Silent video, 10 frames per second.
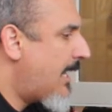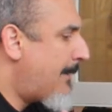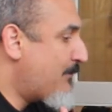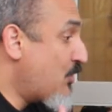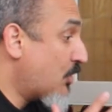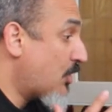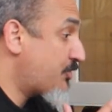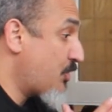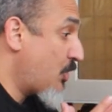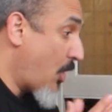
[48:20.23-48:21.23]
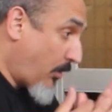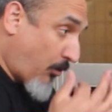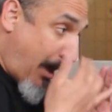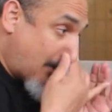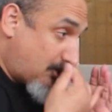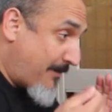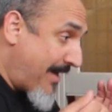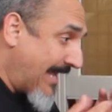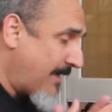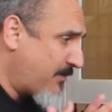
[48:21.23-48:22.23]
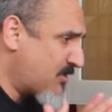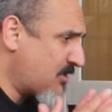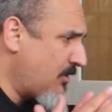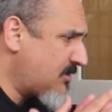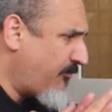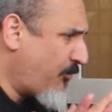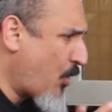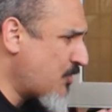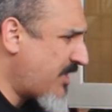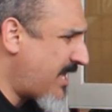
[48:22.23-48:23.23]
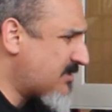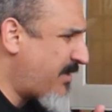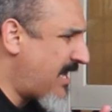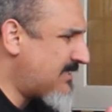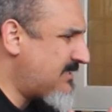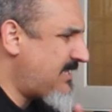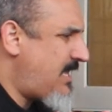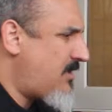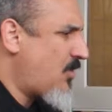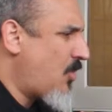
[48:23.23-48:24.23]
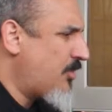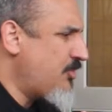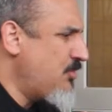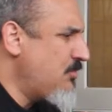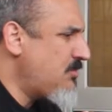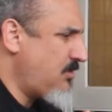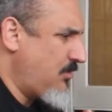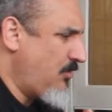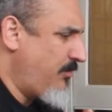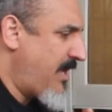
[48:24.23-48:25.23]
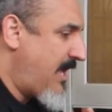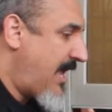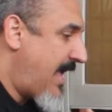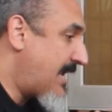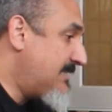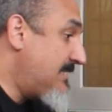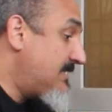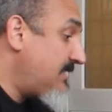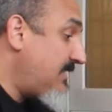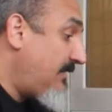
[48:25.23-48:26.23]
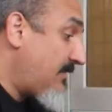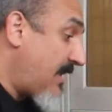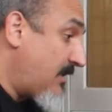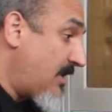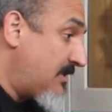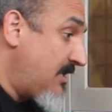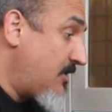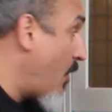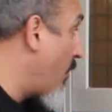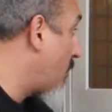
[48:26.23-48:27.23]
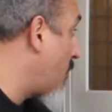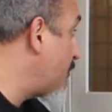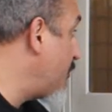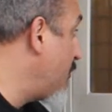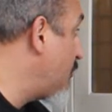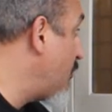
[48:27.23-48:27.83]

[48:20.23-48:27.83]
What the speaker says: You can also go and watch the back episodes of Porchcast Pottstown on YouTube. And I did see that it did go across YouTube